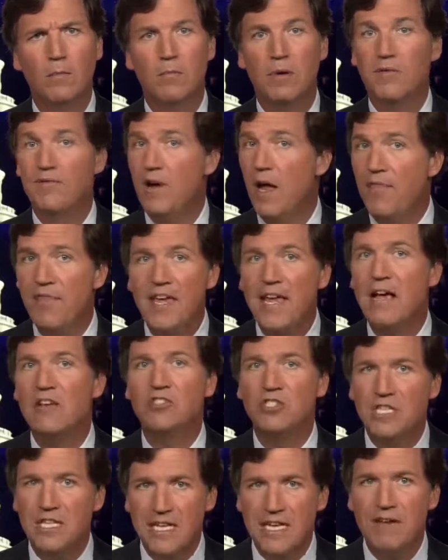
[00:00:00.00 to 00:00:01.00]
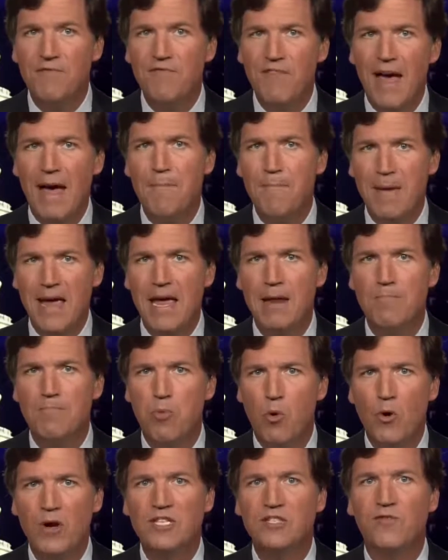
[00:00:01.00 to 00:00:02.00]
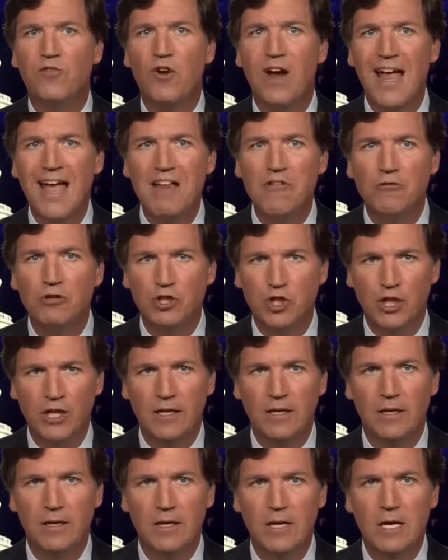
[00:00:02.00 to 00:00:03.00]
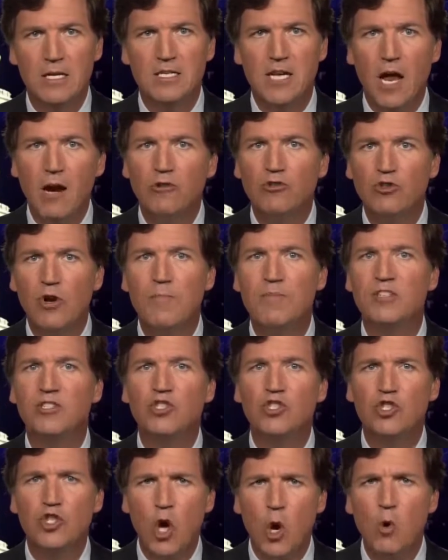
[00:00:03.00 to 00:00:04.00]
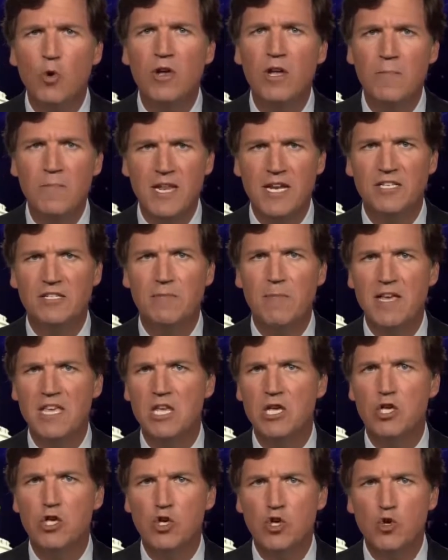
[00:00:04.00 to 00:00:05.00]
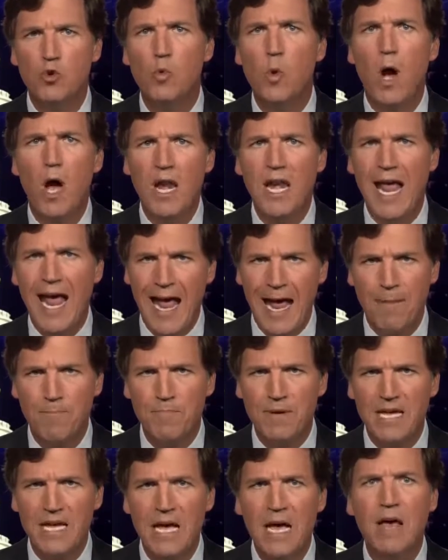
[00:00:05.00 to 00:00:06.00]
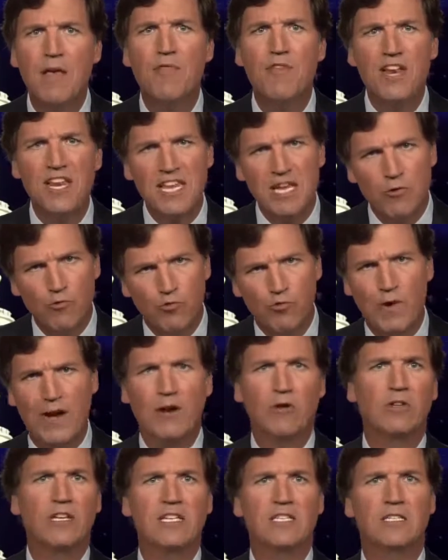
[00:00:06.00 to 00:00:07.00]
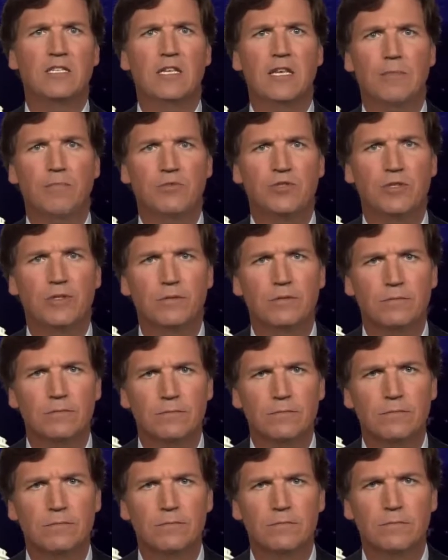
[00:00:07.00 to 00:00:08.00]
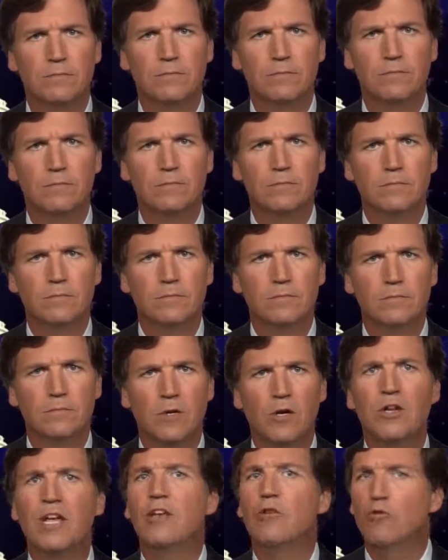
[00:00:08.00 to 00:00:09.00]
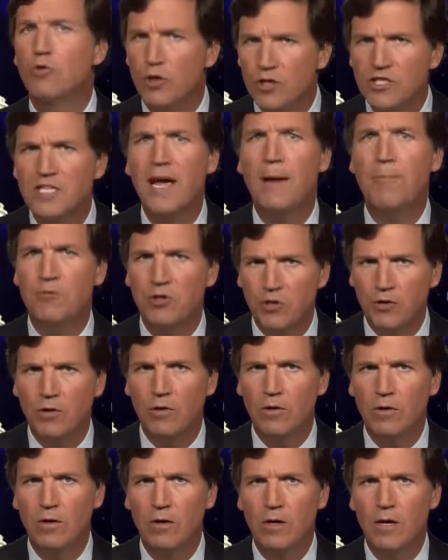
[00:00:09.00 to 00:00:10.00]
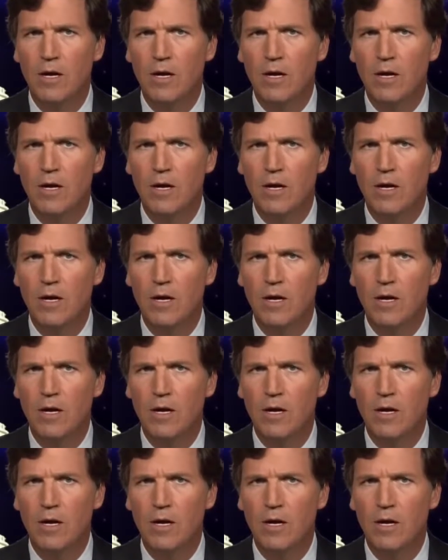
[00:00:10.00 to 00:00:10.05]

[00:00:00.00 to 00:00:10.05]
But if nothing else, give that man points for energy. Donald Trump is so committed to making you unhappy that he rarely sleeps. Okay, you look skeptical.